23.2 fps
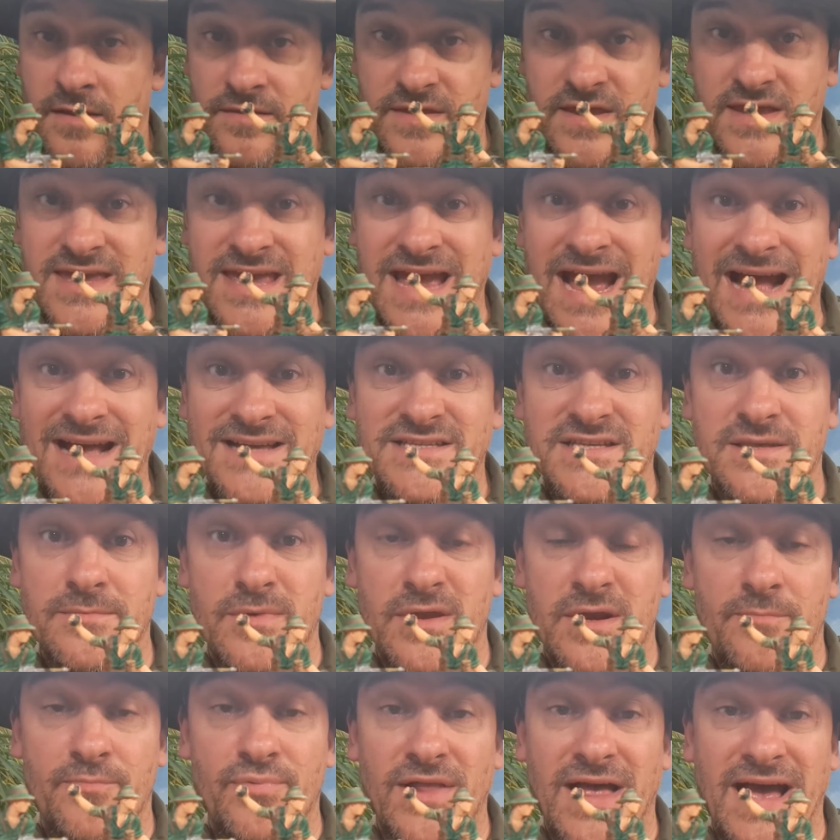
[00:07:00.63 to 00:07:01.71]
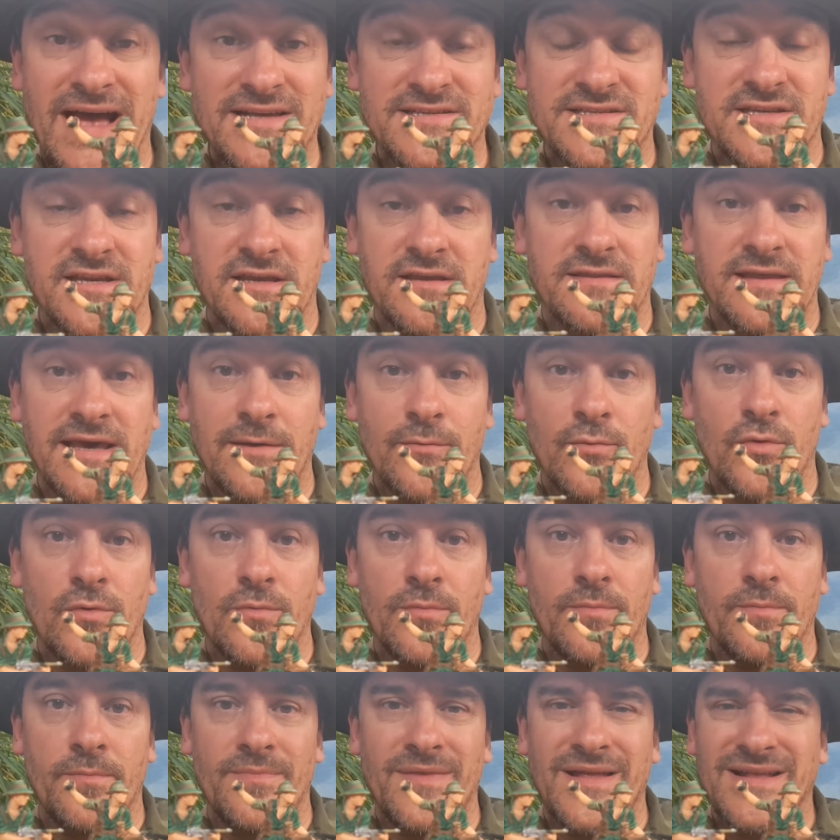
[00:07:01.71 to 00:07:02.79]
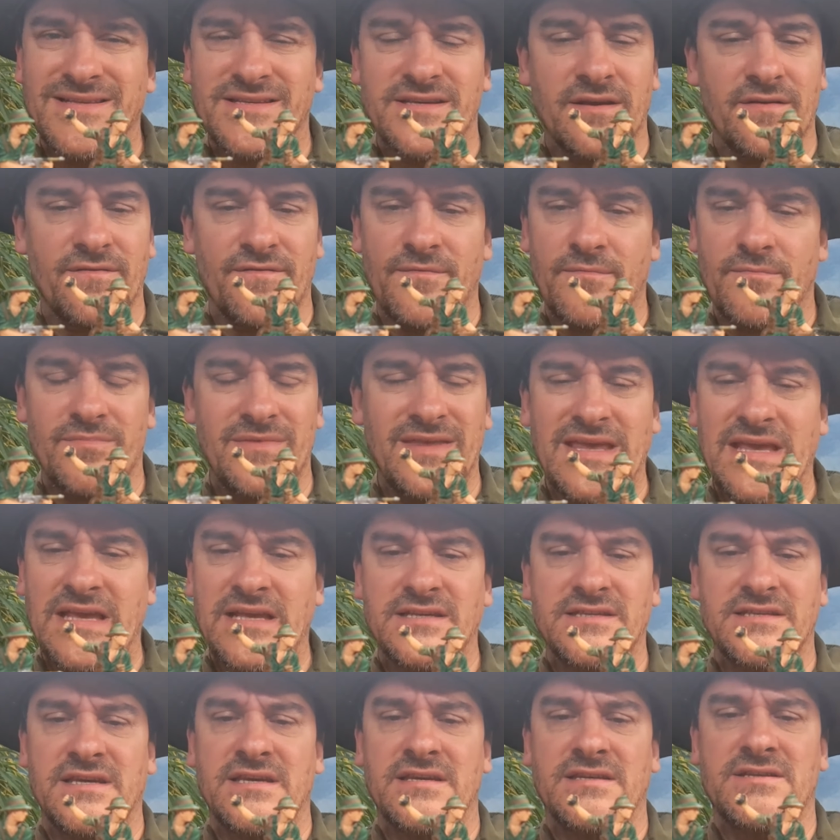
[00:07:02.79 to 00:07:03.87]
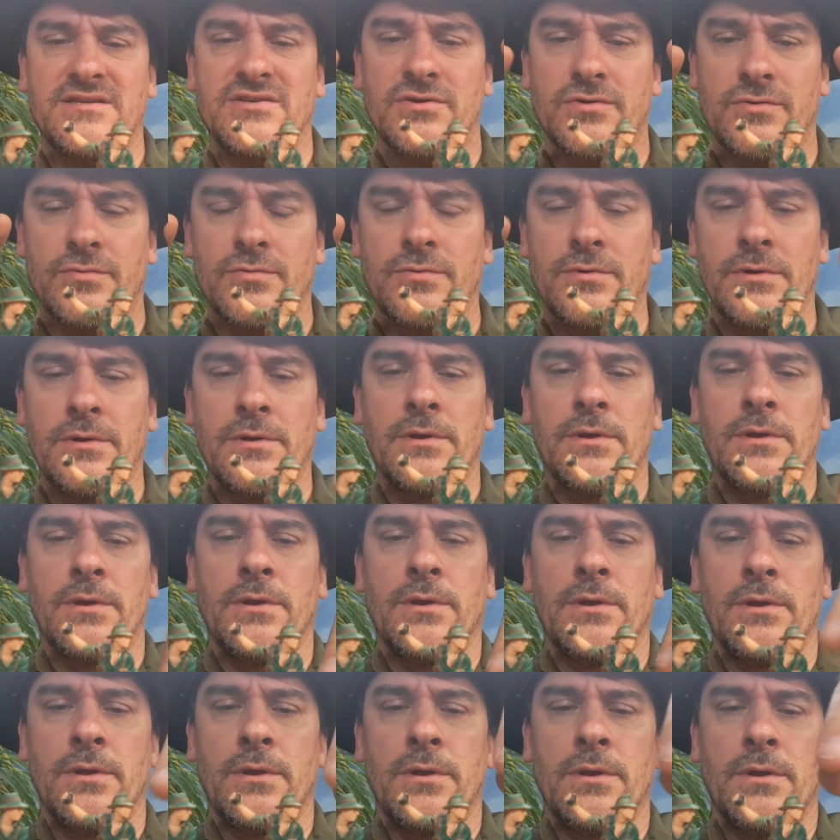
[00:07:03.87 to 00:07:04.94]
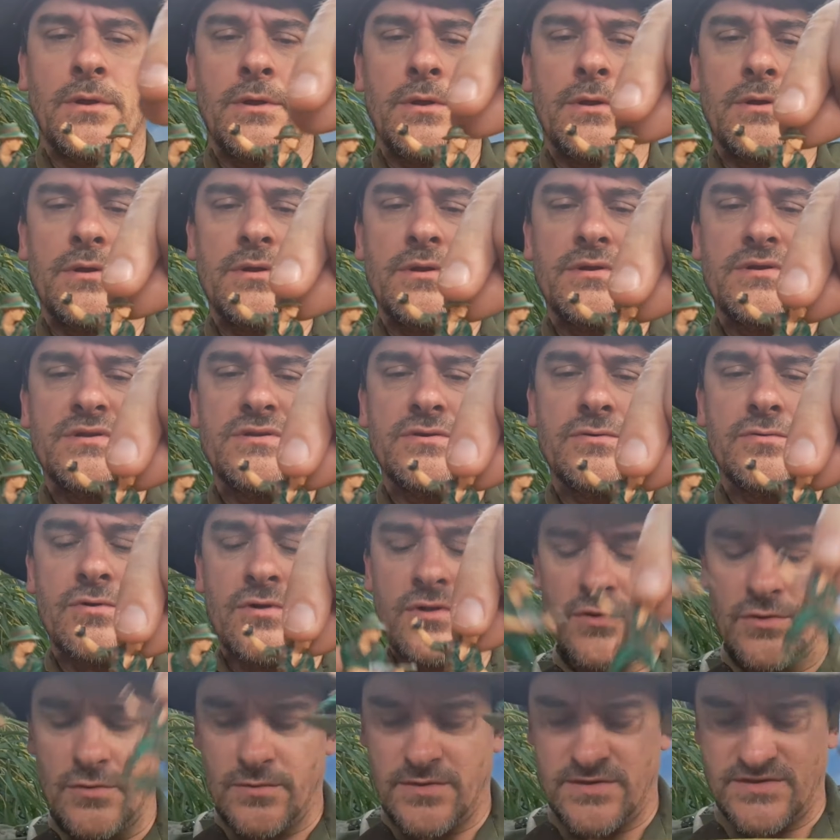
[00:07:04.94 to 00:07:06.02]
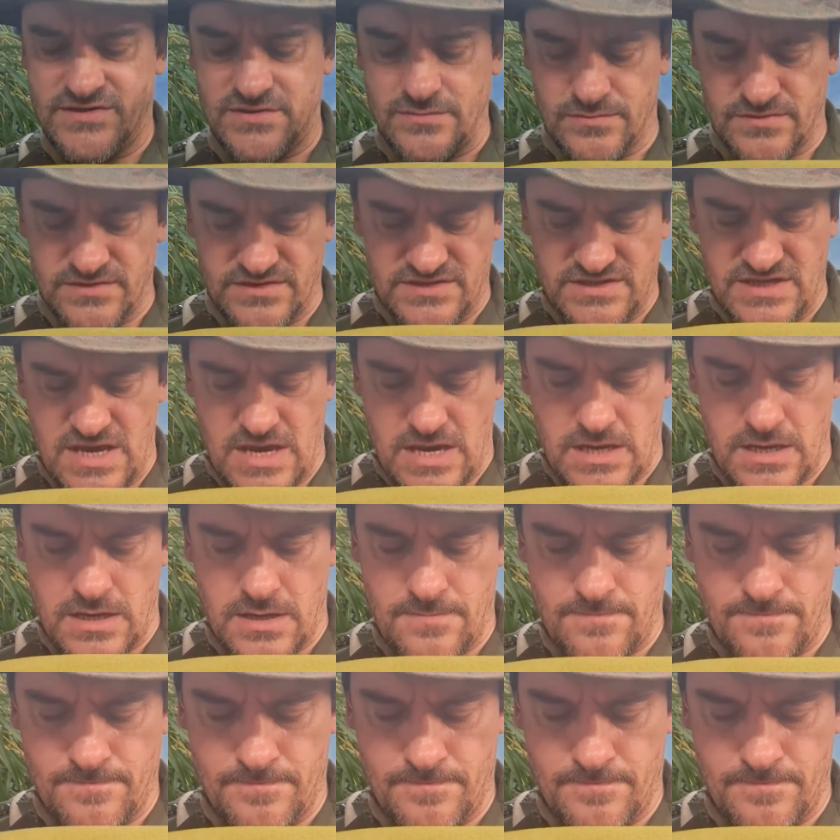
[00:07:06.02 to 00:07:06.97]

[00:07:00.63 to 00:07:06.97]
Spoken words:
they cast them in a plastic that's easy to glue, as you will see.